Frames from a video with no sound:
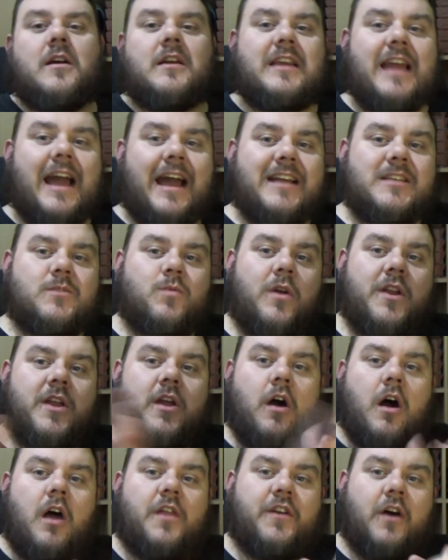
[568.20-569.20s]
Guys, what are
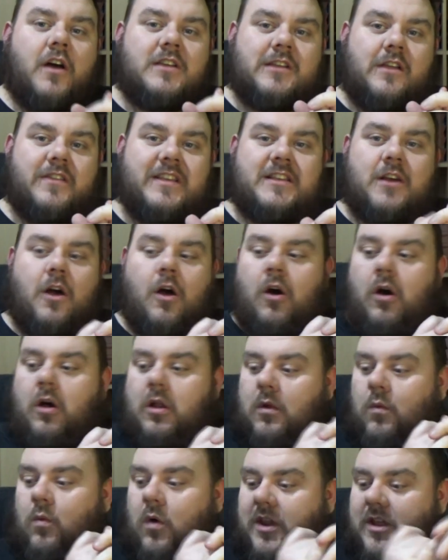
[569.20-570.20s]
your thoughts on this
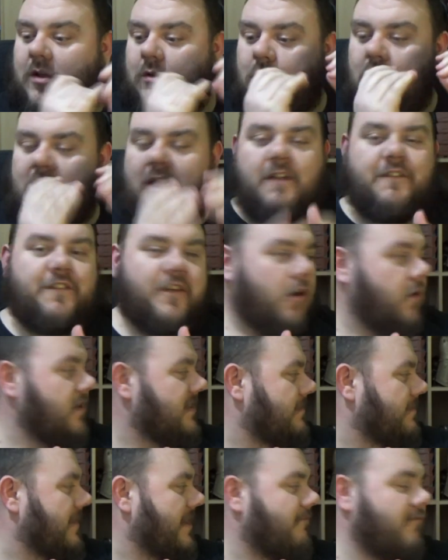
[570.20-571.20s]
haul? What are you looking forward
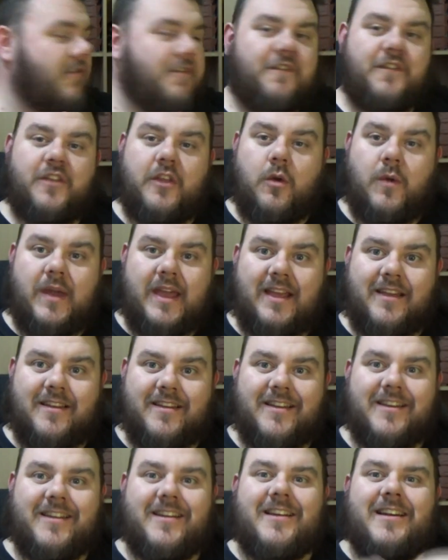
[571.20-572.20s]
to me reviewing?
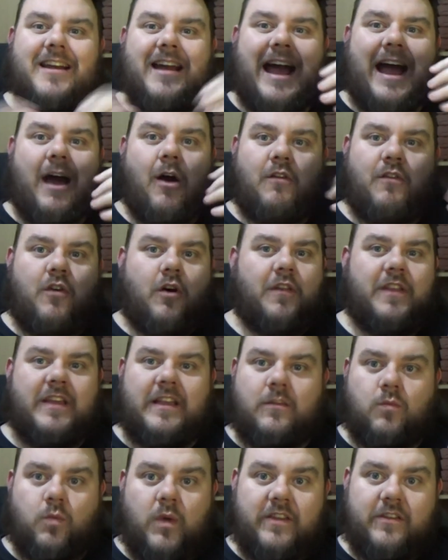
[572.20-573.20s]
Out of all
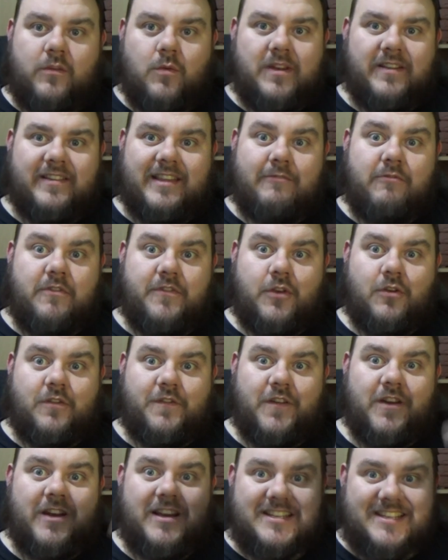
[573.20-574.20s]
these, which do you want to see reviewed
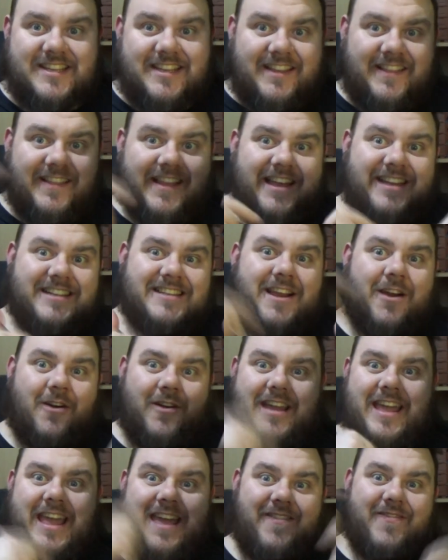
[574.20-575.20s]
first? Let us know
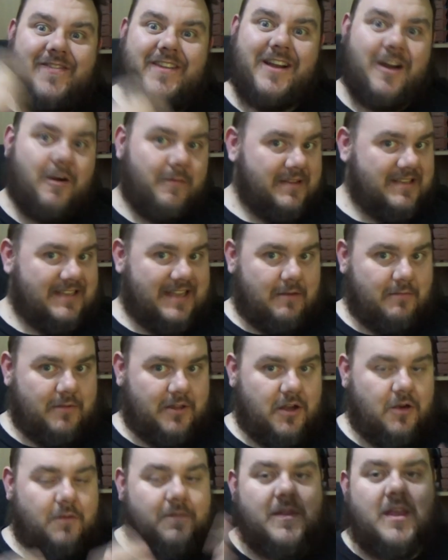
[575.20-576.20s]
in the comments down
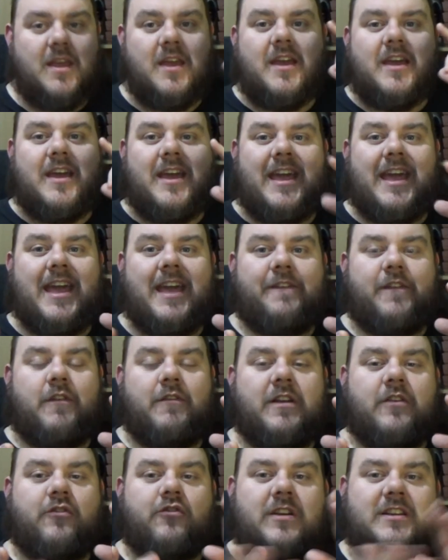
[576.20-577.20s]
below. If you're
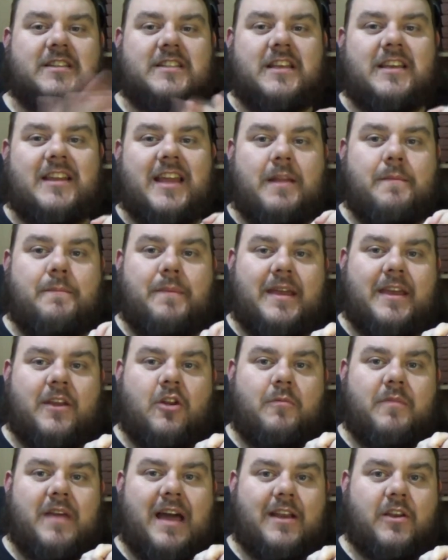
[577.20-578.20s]
interested in picking
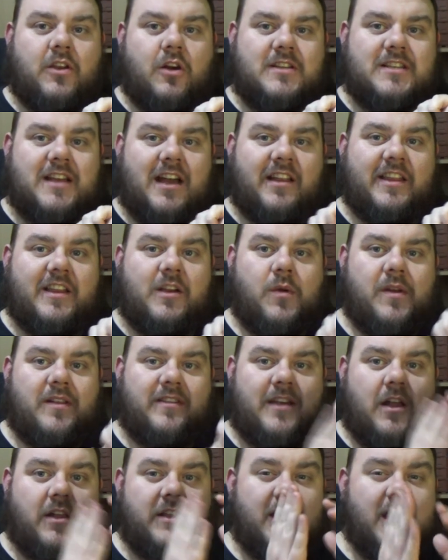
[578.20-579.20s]
up that Dr. Harley and
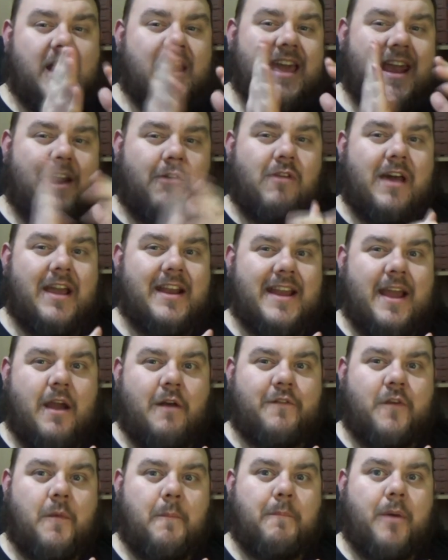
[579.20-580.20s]
Quinzel, you can get it right now
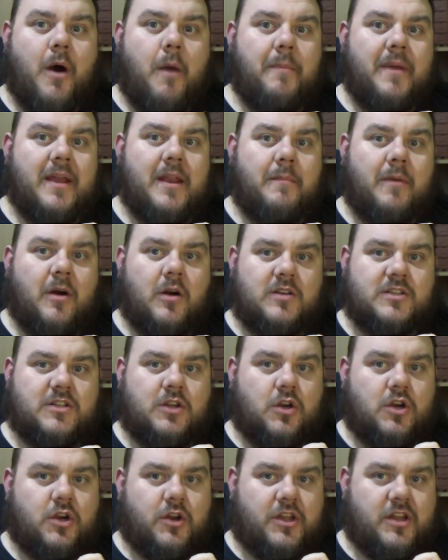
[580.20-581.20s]
from
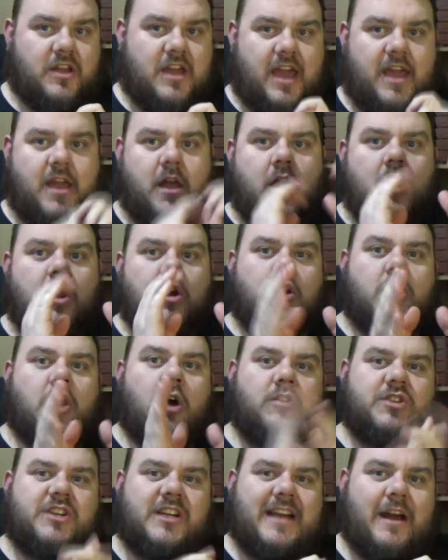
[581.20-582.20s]
popinabox.co.uk.
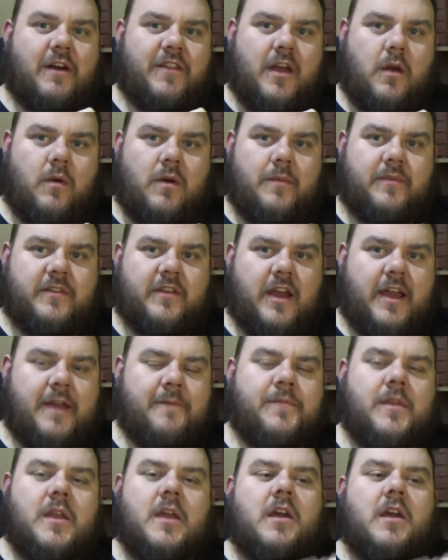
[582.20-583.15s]
Go check out their website.